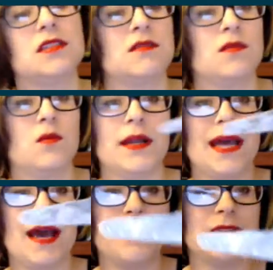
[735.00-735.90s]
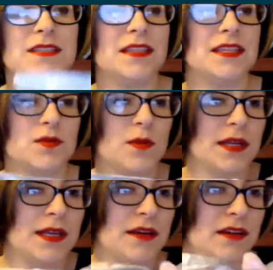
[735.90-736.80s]
is what happened to this
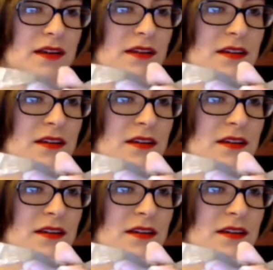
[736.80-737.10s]
one here.